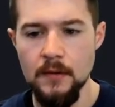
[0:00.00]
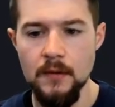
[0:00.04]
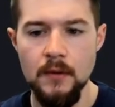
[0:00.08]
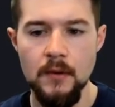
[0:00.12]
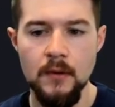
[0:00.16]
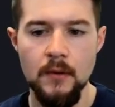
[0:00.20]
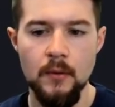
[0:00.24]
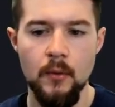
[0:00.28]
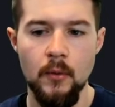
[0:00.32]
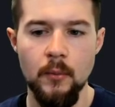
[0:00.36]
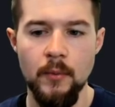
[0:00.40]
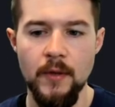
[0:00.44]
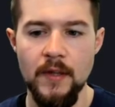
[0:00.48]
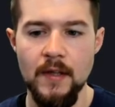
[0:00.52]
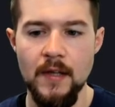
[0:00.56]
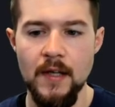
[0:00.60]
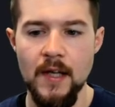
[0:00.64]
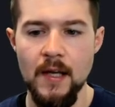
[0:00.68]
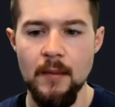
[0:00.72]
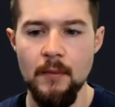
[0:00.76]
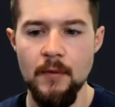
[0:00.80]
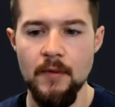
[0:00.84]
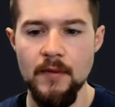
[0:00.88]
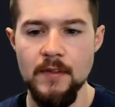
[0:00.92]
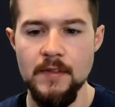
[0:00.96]
will be the
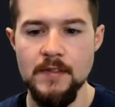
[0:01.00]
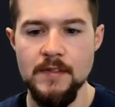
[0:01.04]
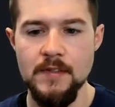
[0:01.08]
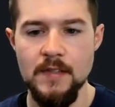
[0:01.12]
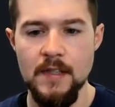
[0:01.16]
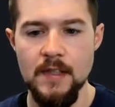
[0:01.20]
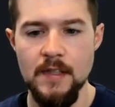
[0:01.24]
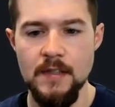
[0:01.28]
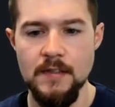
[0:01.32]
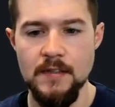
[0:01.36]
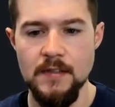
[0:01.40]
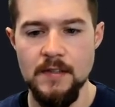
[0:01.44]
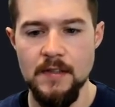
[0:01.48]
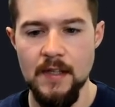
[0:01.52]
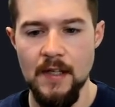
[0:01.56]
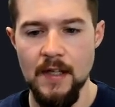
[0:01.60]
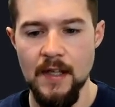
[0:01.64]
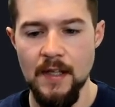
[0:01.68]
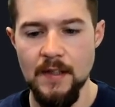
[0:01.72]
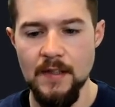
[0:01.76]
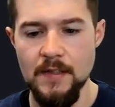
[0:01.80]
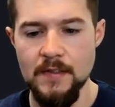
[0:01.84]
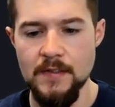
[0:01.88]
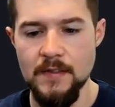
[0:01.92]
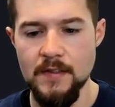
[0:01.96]
name of this test,
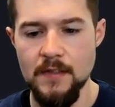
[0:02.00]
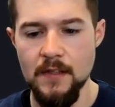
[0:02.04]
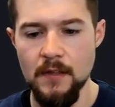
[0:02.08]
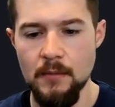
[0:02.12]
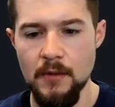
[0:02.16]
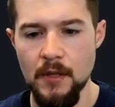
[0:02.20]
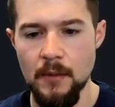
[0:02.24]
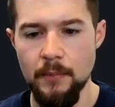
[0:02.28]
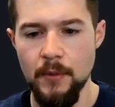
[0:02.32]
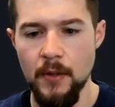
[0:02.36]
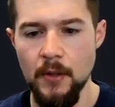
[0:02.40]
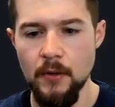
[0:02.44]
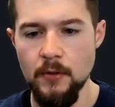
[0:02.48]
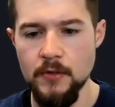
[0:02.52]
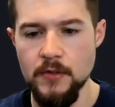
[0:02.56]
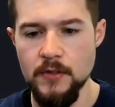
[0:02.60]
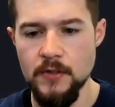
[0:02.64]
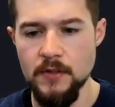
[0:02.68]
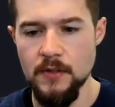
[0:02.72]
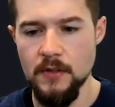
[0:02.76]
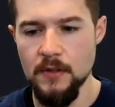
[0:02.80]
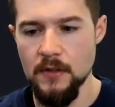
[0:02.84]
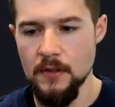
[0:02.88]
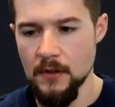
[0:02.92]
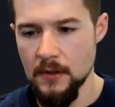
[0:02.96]
and this is going to be a
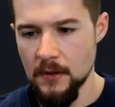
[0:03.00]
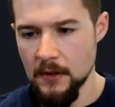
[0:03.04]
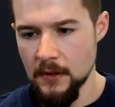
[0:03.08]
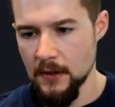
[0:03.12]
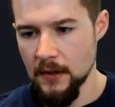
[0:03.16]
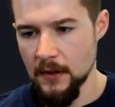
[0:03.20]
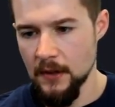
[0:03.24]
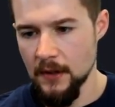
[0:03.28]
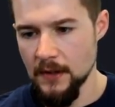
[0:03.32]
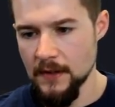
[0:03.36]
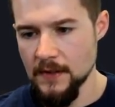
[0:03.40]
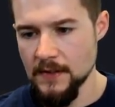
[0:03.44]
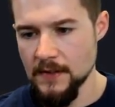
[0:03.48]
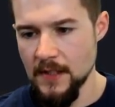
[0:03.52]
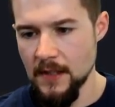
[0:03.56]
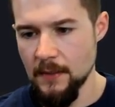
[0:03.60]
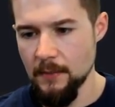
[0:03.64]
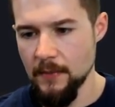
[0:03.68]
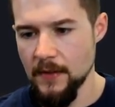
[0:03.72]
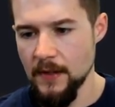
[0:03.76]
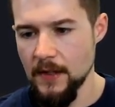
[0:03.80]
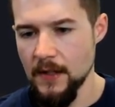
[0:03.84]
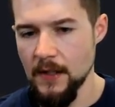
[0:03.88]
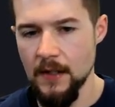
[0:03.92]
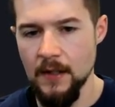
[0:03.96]
post. Same
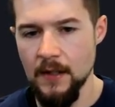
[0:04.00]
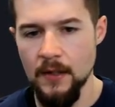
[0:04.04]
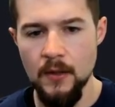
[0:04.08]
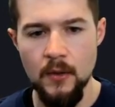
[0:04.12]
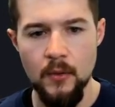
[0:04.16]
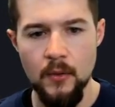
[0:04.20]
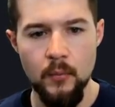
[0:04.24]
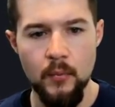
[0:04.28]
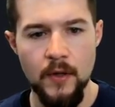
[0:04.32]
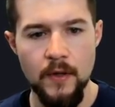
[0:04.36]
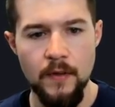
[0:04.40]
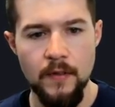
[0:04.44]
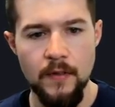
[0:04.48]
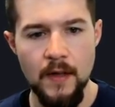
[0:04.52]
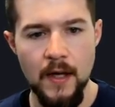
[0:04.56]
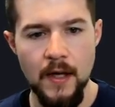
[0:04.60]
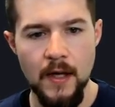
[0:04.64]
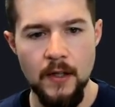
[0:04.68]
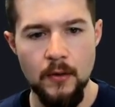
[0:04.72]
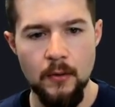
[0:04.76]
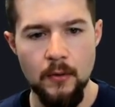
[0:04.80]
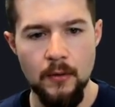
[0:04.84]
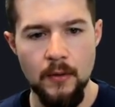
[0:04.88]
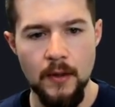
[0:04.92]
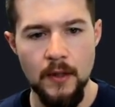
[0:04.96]
thing with
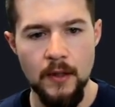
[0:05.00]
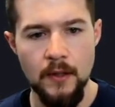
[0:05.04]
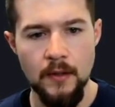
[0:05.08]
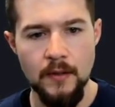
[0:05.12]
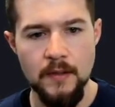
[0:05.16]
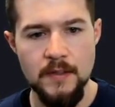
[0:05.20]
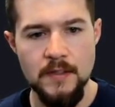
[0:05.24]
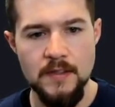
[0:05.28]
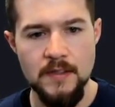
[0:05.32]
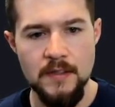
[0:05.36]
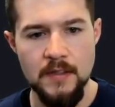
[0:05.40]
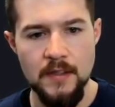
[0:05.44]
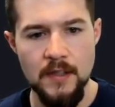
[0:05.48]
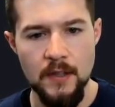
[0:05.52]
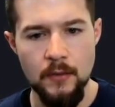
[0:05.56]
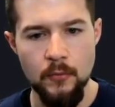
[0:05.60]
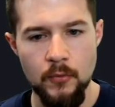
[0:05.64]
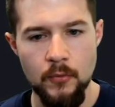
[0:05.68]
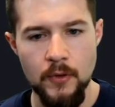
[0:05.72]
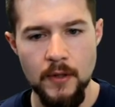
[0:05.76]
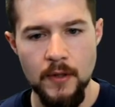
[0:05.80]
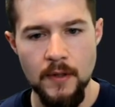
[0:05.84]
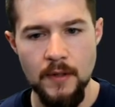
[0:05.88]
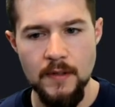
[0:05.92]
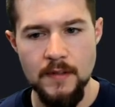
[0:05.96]
that URL. Let's get
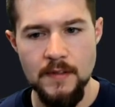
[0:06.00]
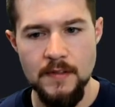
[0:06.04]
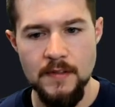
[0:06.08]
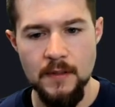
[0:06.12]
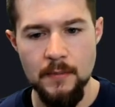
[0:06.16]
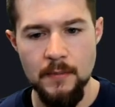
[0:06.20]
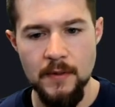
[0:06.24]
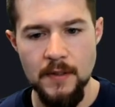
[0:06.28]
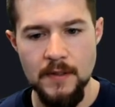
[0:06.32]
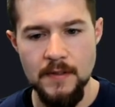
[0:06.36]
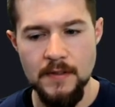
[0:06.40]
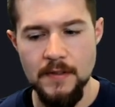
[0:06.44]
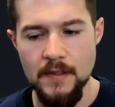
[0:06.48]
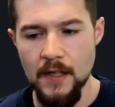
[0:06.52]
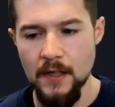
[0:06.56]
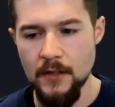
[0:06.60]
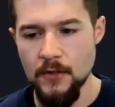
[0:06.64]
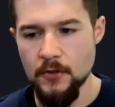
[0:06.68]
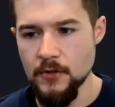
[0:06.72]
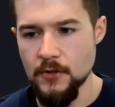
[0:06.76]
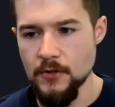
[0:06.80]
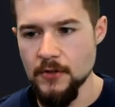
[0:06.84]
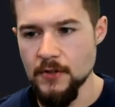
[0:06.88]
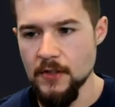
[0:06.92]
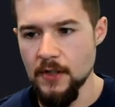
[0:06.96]
of some of this
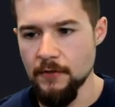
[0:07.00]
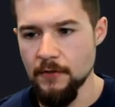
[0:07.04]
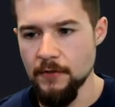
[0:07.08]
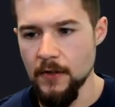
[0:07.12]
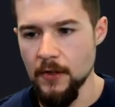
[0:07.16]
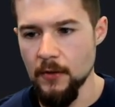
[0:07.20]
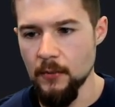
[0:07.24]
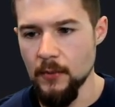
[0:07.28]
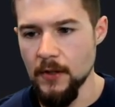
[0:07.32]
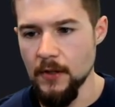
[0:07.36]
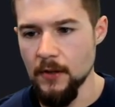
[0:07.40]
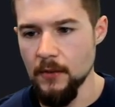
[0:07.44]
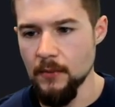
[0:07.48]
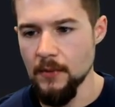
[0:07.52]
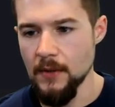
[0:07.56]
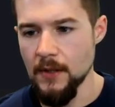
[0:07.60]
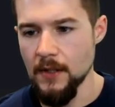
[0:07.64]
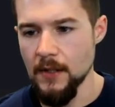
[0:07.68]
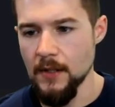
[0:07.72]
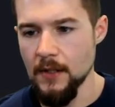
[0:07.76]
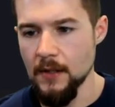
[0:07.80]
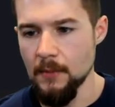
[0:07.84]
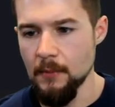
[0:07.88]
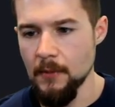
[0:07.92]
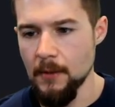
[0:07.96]
extra stuff here we don't
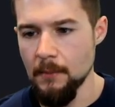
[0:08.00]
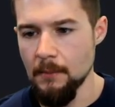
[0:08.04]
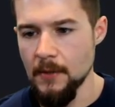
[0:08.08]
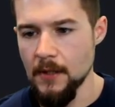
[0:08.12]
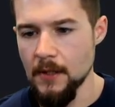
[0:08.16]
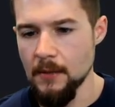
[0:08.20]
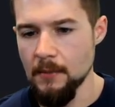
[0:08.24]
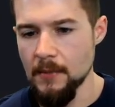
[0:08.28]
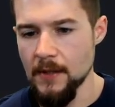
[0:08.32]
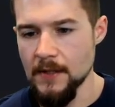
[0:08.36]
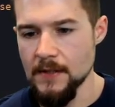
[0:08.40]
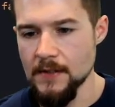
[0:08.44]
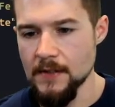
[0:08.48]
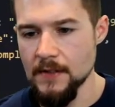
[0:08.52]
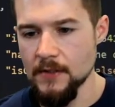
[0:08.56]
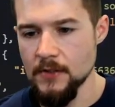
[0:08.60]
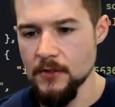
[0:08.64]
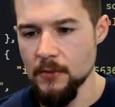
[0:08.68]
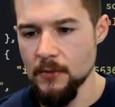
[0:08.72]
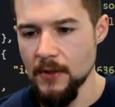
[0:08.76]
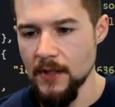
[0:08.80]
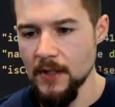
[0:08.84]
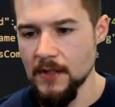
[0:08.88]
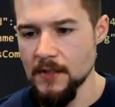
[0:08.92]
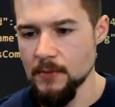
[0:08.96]
need. I'm going to minimize this
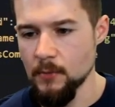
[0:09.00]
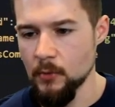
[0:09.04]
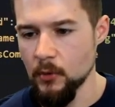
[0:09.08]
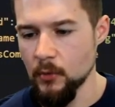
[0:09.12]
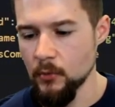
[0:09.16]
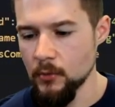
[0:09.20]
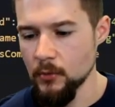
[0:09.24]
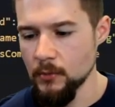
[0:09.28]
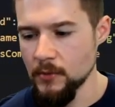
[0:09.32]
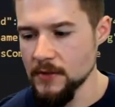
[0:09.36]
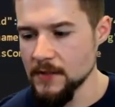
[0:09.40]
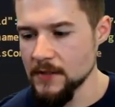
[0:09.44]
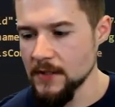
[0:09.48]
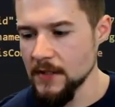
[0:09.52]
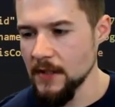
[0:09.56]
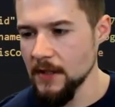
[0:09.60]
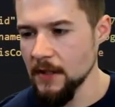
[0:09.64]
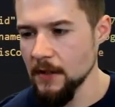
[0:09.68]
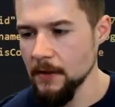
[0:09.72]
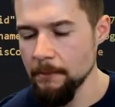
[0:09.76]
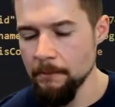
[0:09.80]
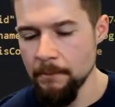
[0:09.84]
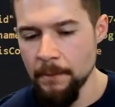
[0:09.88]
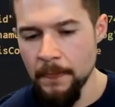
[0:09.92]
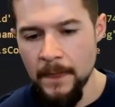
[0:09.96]
so we got some more room to see
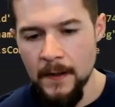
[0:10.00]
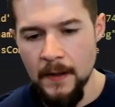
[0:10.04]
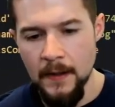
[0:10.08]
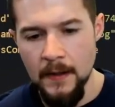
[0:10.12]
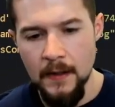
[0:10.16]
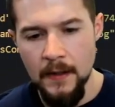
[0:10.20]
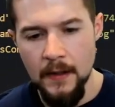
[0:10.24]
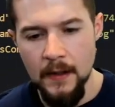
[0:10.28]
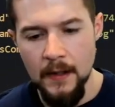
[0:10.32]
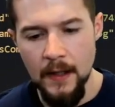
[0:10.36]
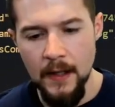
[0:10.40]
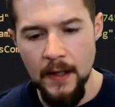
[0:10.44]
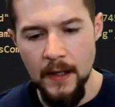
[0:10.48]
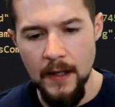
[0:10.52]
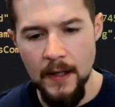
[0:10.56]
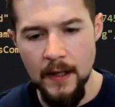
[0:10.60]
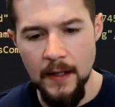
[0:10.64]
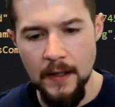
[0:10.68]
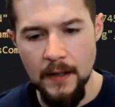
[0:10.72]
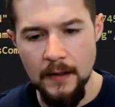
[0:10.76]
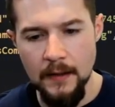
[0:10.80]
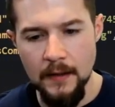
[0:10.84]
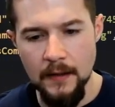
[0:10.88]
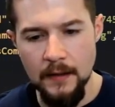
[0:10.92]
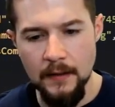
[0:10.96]
here.
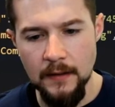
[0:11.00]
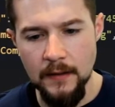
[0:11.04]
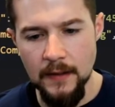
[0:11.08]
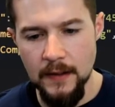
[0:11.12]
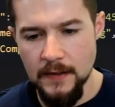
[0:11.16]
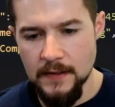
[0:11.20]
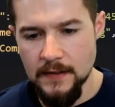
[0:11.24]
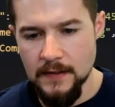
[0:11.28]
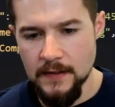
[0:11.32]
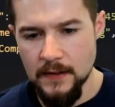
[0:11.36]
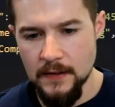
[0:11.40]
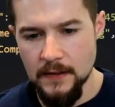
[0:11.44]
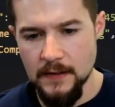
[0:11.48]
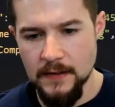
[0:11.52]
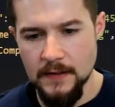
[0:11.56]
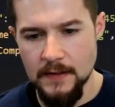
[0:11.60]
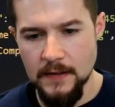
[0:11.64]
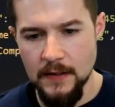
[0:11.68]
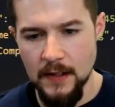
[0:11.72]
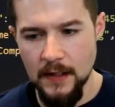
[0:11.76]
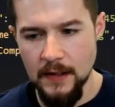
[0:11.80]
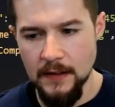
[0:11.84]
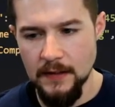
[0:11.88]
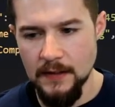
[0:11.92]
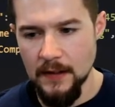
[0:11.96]
And let's
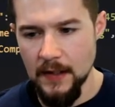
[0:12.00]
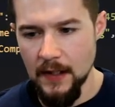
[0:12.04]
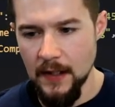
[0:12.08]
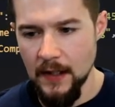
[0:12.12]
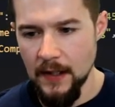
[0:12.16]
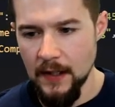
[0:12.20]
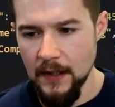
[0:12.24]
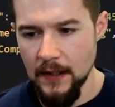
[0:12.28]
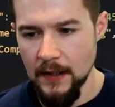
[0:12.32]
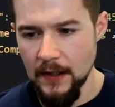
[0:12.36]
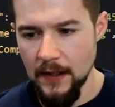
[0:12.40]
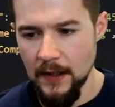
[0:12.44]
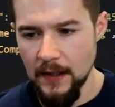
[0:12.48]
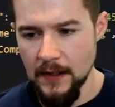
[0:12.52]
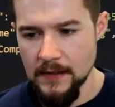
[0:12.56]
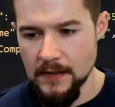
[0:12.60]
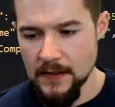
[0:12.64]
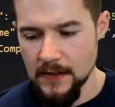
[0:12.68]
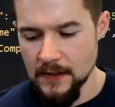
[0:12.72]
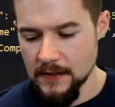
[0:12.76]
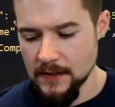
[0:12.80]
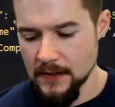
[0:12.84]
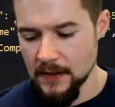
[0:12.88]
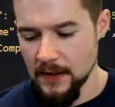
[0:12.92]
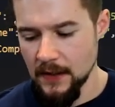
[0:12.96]
set a
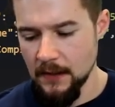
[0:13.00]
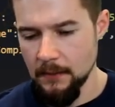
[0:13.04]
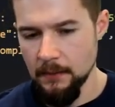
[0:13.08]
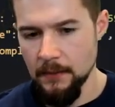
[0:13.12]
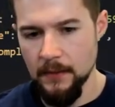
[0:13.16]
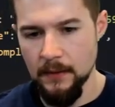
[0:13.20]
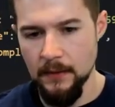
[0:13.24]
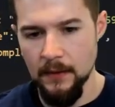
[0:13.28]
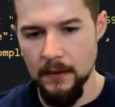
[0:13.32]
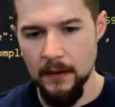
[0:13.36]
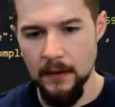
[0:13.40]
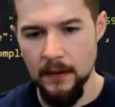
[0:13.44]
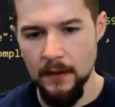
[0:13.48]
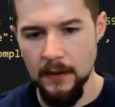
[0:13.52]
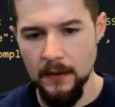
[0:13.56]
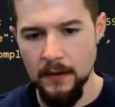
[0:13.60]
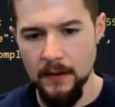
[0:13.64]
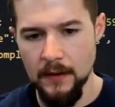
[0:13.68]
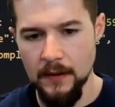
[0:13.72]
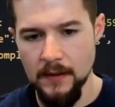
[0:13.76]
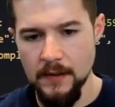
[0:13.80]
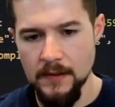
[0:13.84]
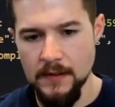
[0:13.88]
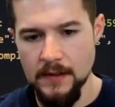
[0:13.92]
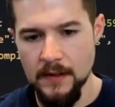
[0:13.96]
content type.
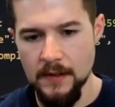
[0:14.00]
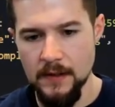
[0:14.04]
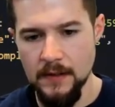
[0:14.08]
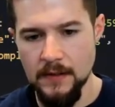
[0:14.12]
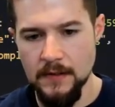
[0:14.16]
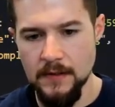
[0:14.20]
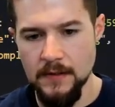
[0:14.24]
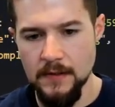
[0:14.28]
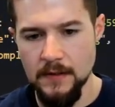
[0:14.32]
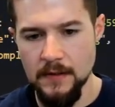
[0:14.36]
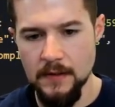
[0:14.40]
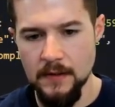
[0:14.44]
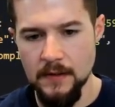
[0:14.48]
Content